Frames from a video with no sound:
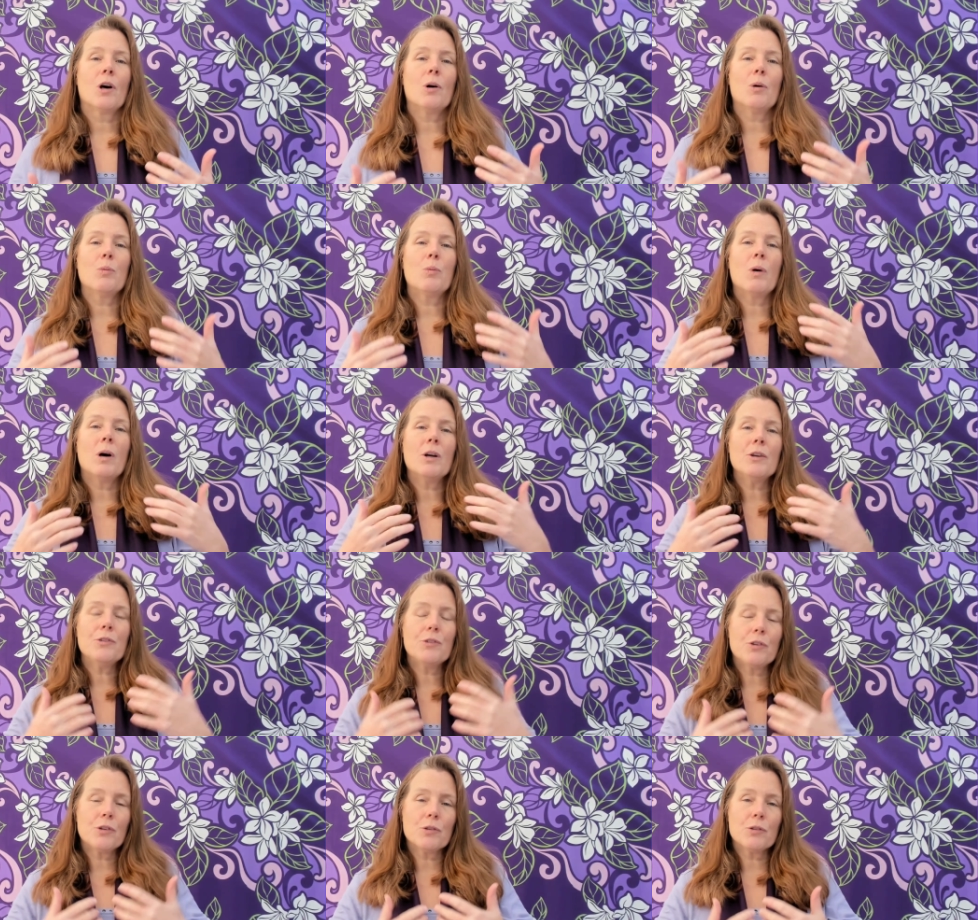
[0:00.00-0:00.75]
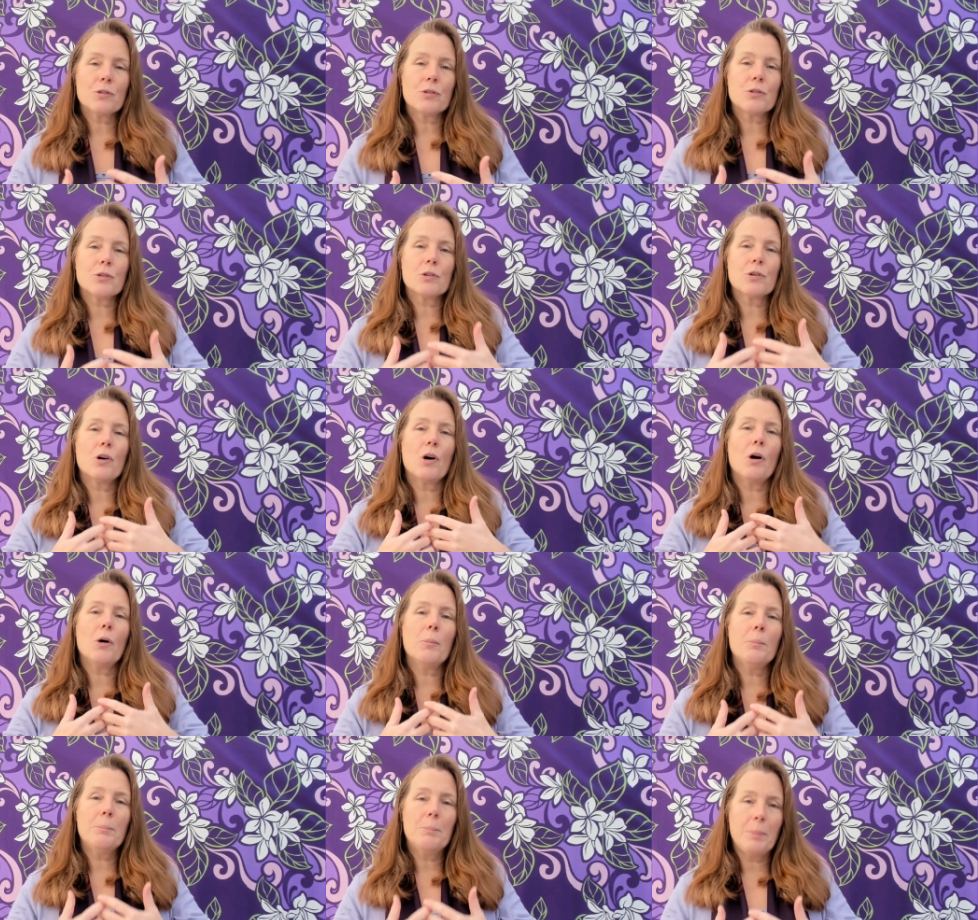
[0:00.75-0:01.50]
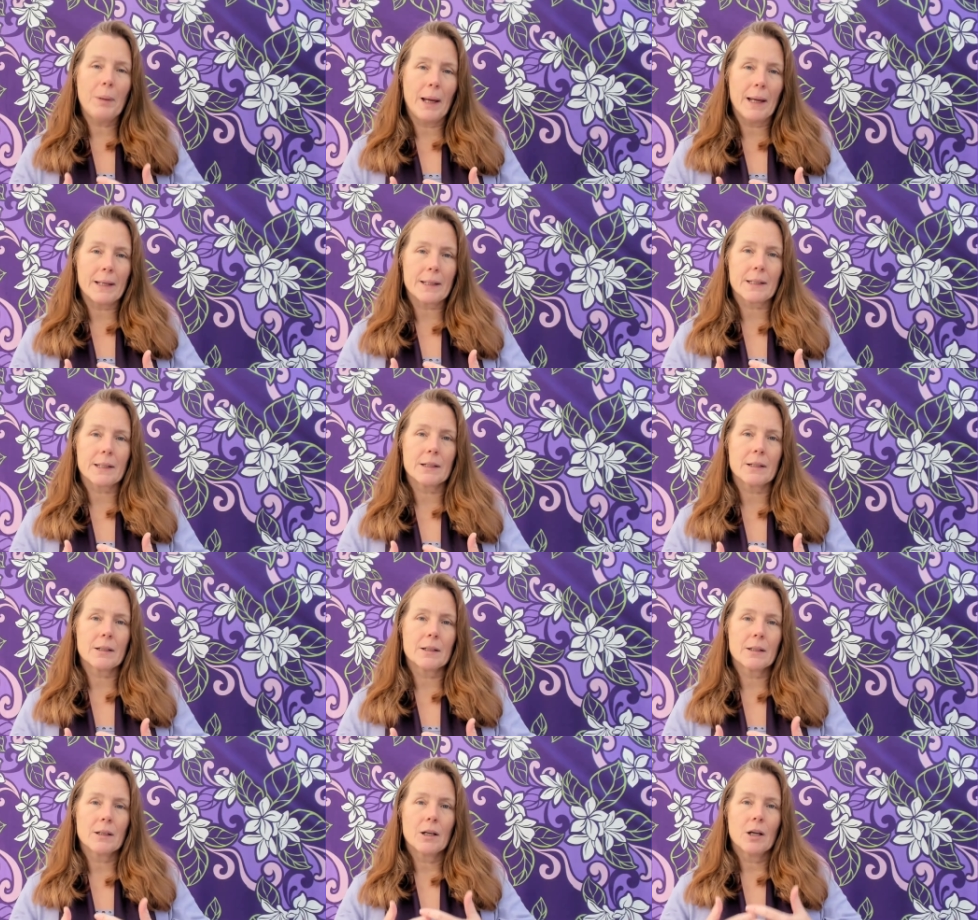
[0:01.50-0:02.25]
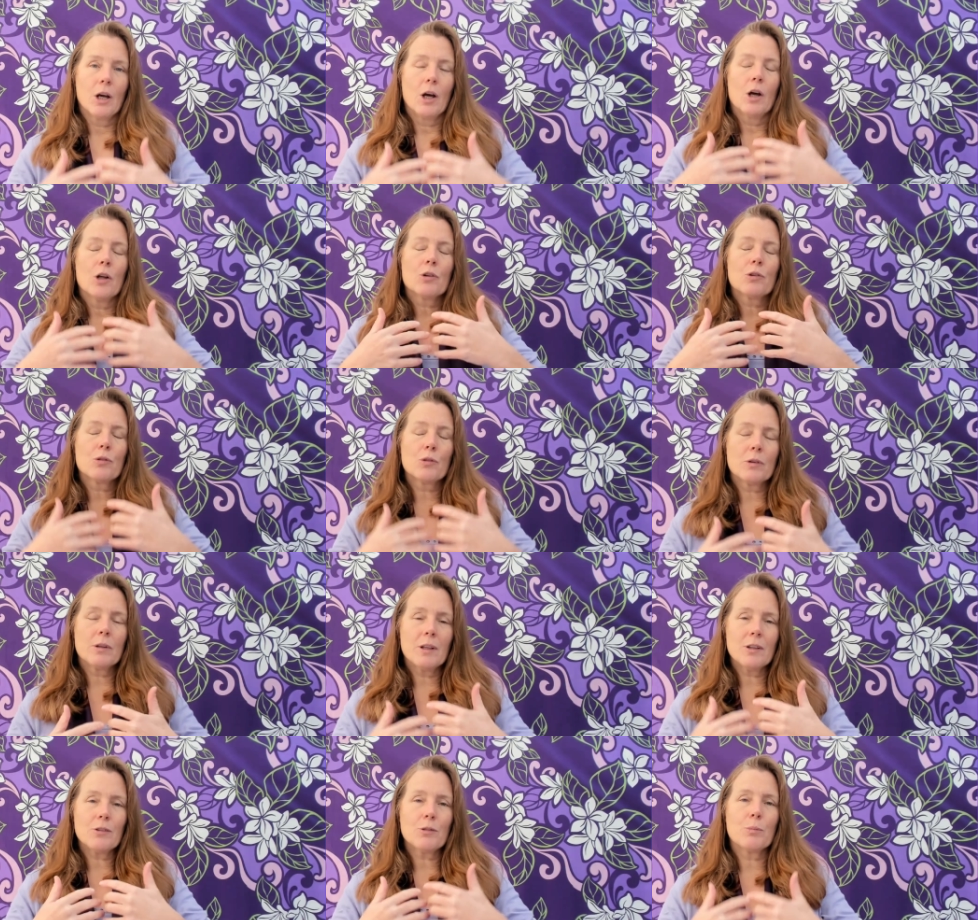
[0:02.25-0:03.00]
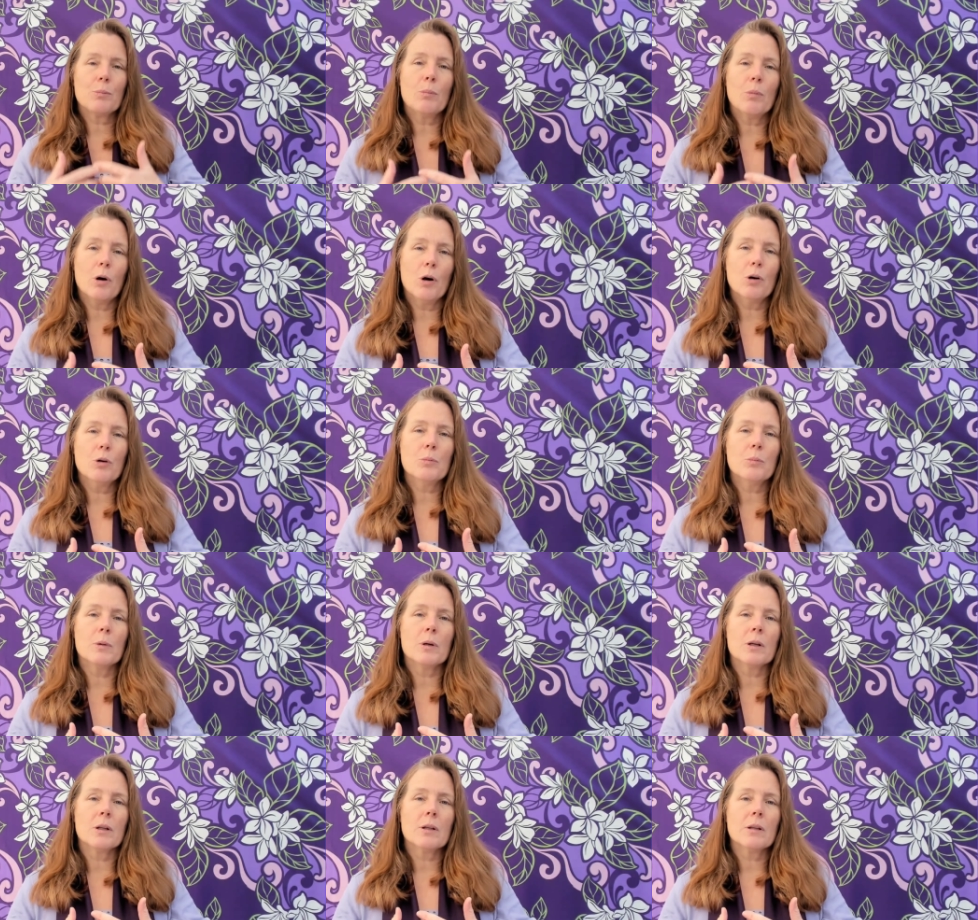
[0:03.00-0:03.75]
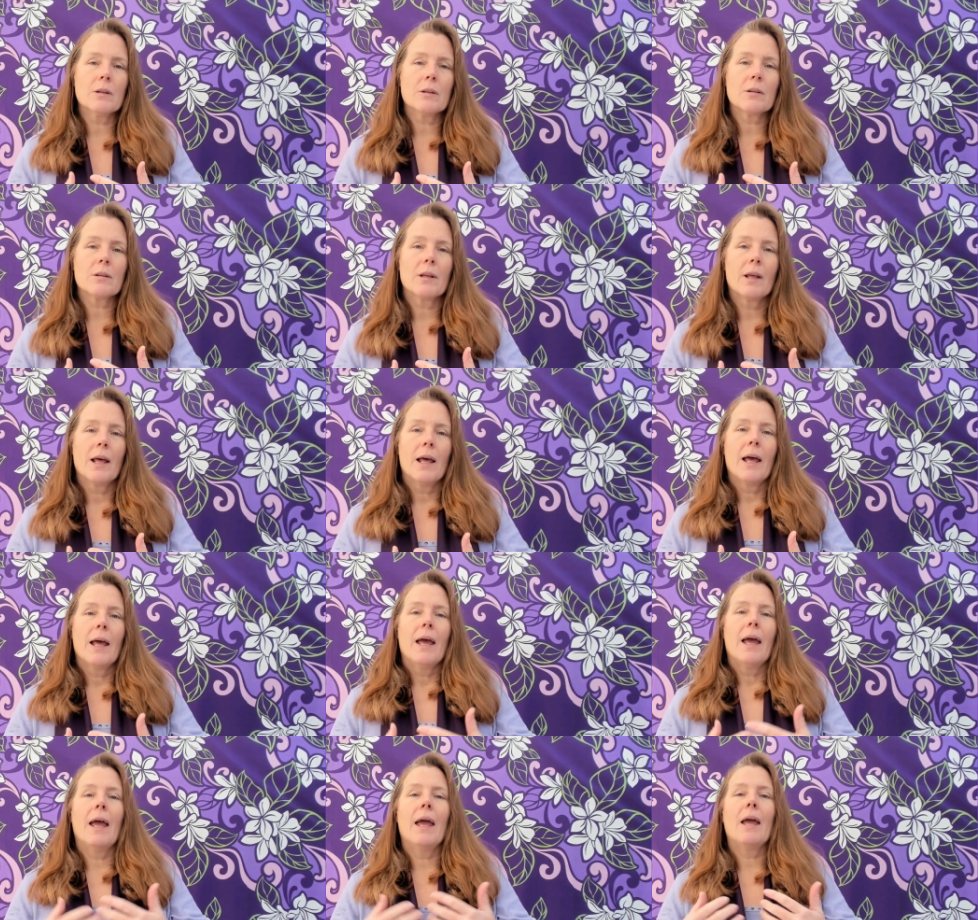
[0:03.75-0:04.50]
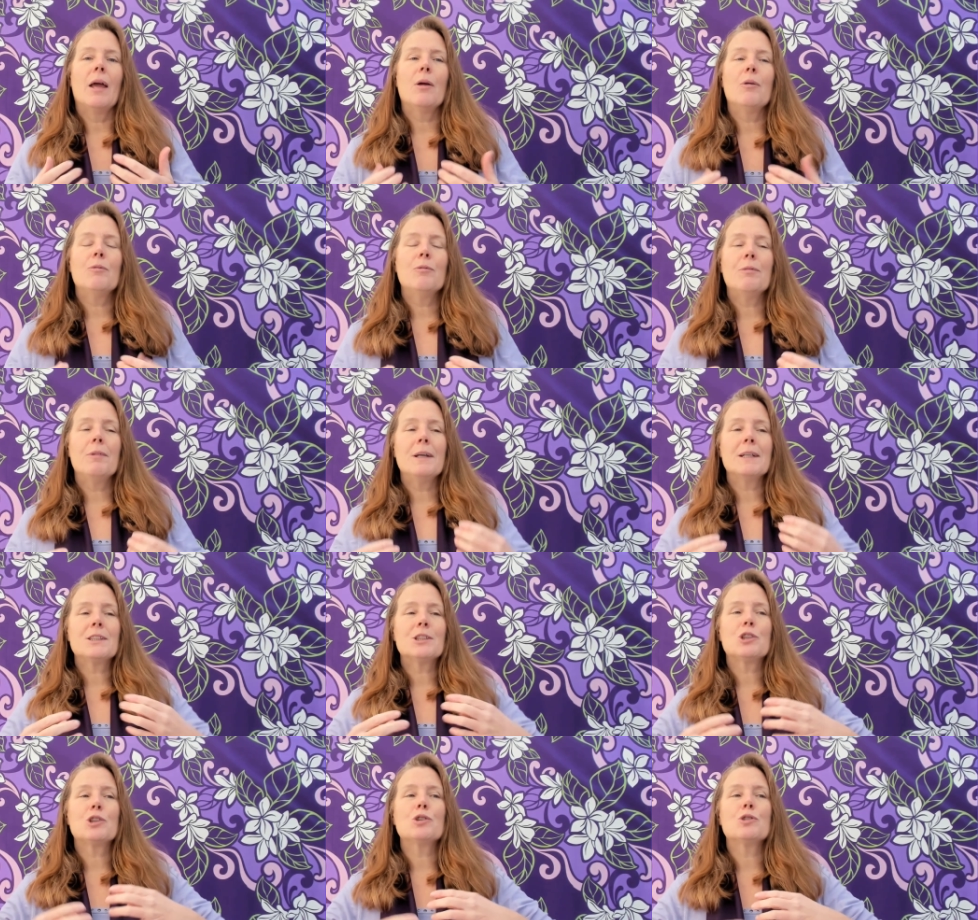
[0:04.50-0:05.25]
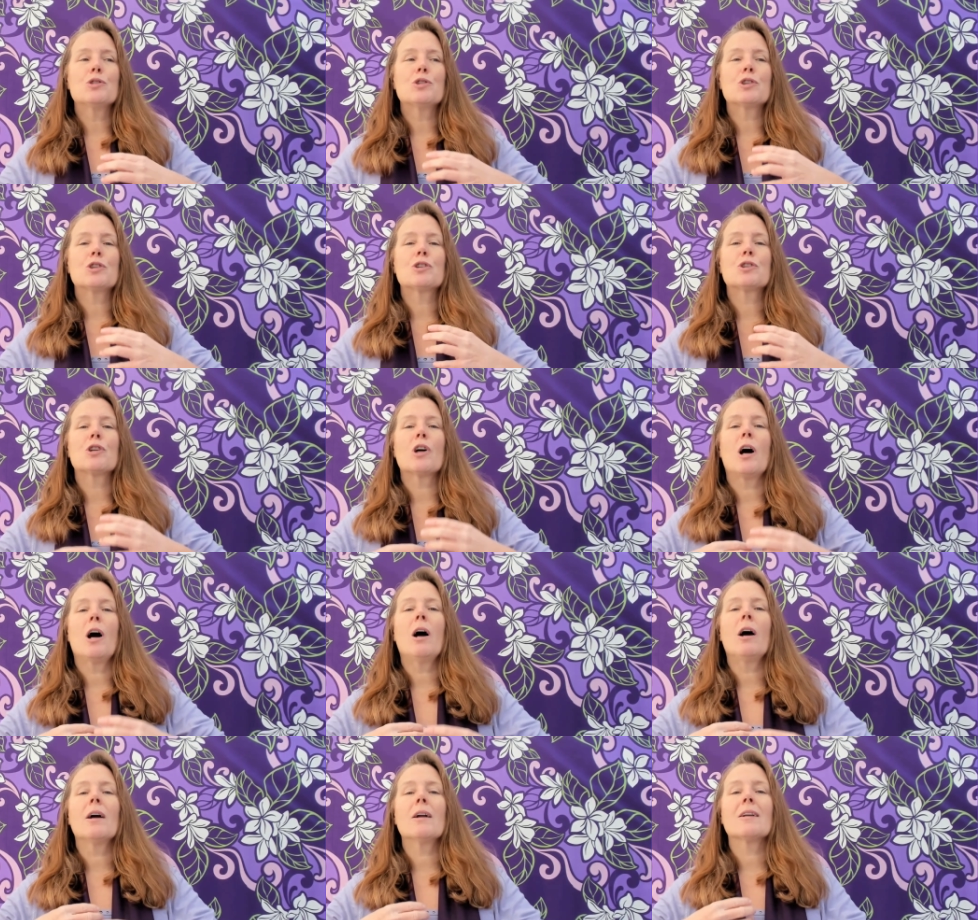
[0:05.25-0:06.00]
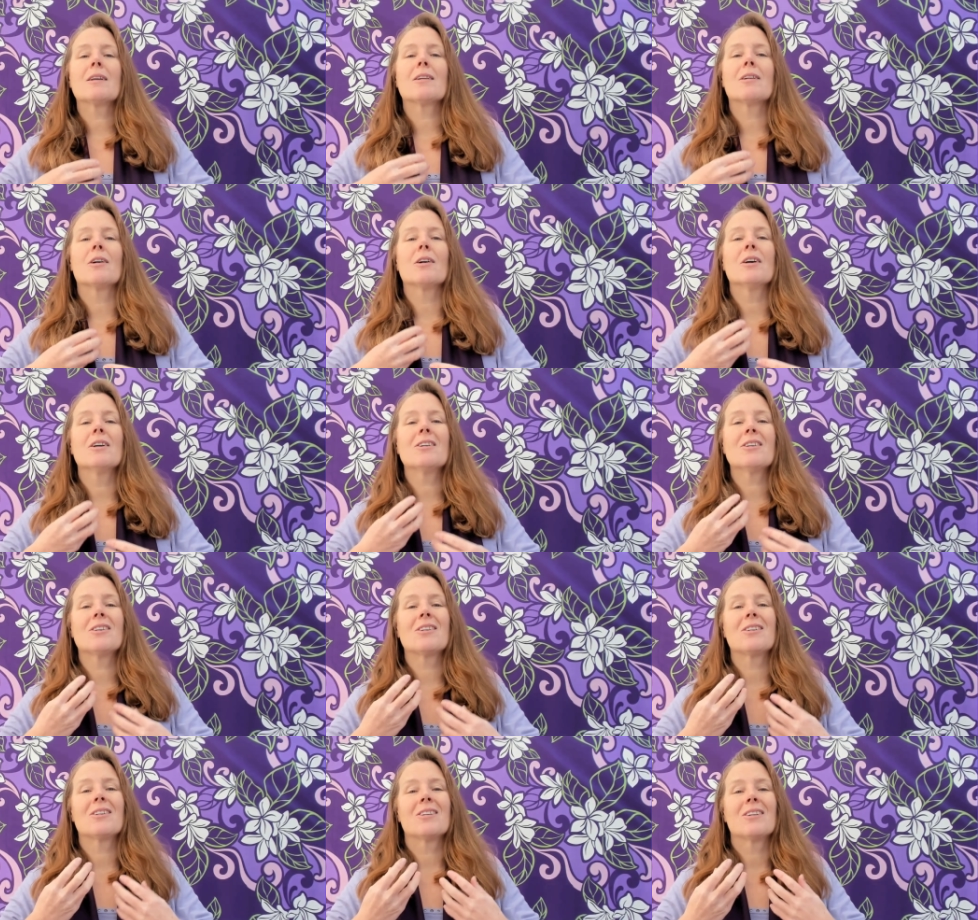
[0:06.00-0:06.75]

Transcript: So I want you to go back to this moment in which you started